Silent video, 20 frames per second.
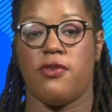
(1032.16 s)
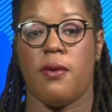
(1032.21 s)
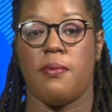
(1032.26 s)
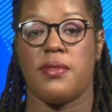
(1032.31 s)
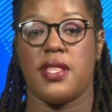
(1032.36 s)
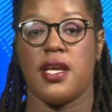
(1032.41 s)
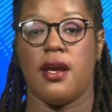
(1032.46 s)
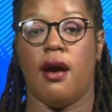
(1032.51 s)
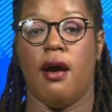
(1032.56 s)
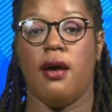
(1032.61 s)
from
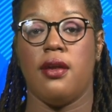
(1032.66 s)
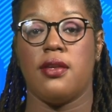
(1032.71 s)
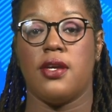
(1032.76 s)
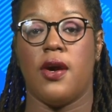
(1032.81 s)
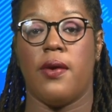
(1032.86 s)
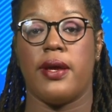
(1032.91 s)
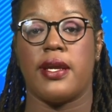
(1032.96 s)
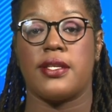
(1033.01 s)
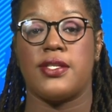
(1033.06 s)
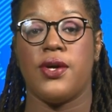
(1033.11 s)
the
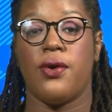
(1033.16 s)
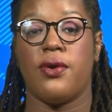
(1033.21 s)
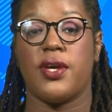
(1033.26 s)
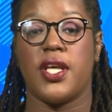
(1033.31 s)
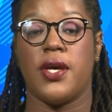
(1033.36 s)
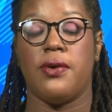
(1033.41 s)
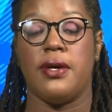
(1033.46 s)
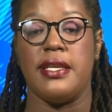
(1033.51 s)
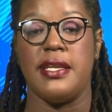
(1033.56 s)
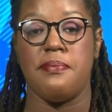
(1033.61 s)
ongoing
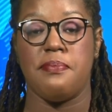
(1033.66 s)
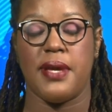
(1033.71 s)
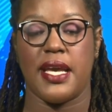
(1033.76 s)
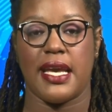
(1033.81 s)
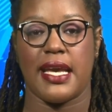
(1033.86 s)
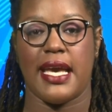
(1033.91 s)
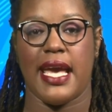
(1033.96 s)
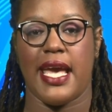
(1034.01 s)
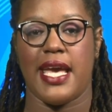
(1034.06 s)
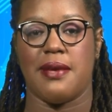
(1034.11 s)
Tokyo
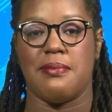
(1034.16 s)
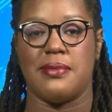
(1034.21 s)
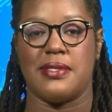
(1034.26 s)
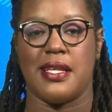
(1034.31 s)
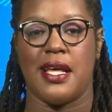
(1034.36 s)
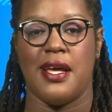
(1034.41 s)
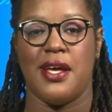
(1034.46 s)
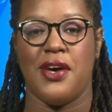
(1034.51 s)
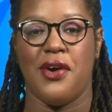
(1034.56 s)
Olympic Games.